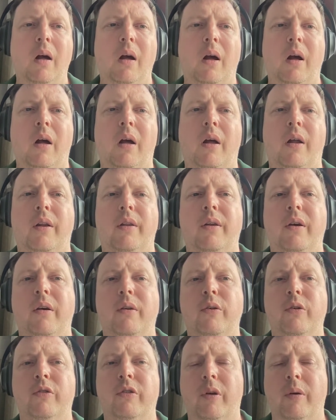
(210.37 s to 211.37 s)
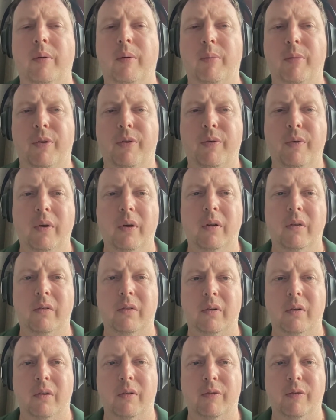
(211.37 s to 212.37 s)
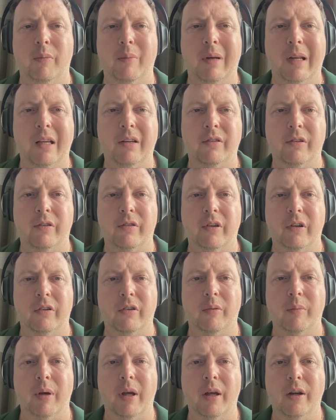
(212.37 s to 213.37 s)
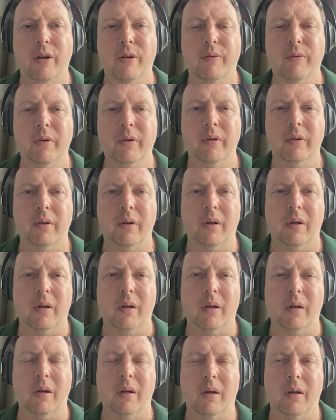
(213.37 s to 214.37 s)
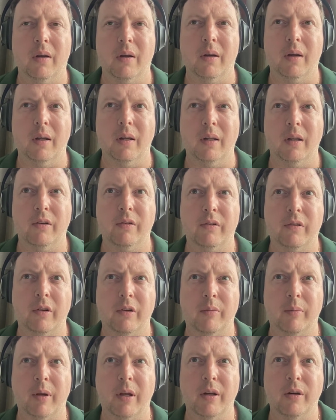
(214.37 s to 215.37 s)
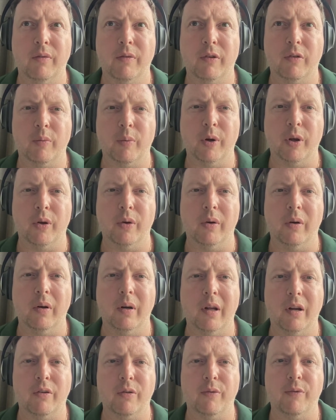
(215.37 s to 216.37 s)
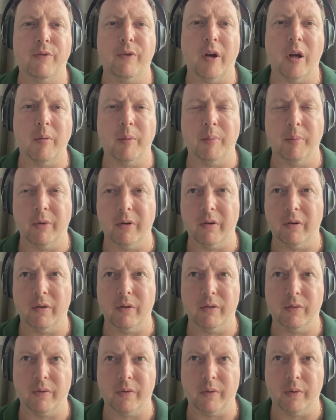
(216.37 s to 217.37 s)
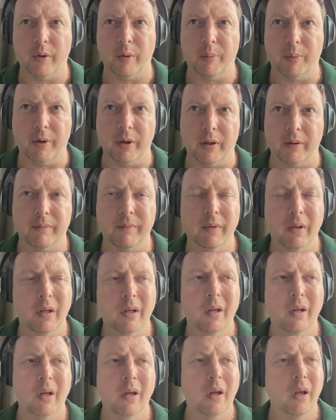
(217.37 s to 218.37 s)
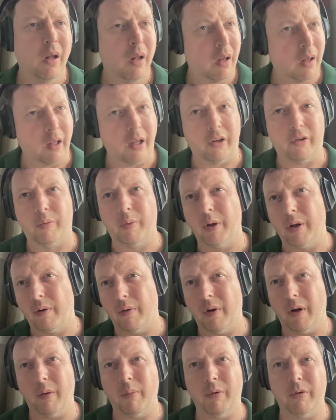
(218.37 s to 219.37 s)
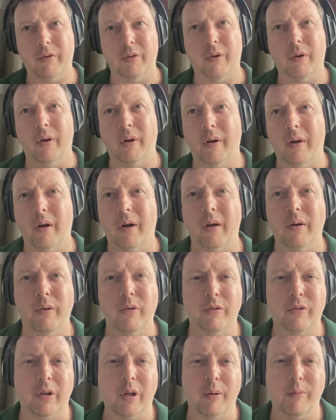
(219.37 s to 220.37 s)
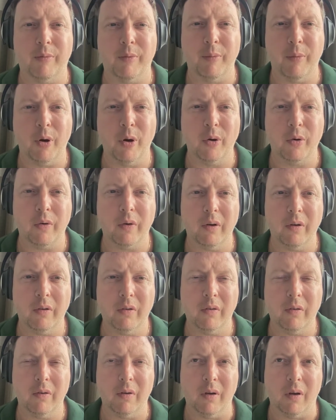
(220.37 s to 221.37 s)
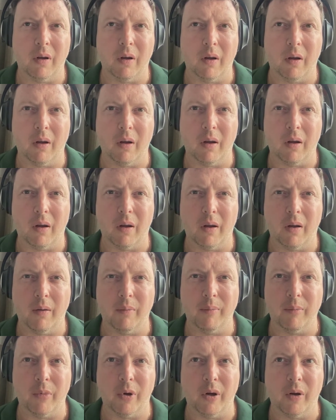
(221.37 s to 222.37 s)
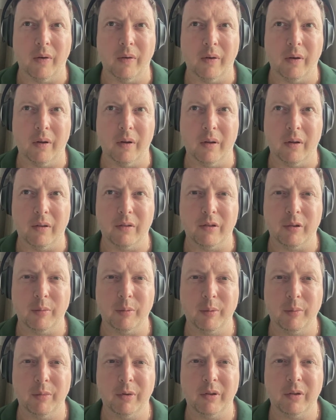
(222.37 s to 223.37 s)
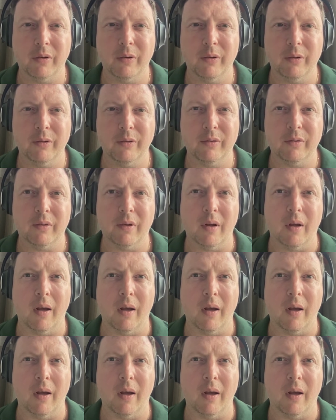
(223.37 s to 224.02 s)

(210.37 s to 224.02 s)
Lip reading: News item number 3 is from Laser Centrum Hanover, and Laser Centrum Hanover is working on natural fiber materials for 3D printing. Last week already, we saw a news item from Oak Ridge on similar materials.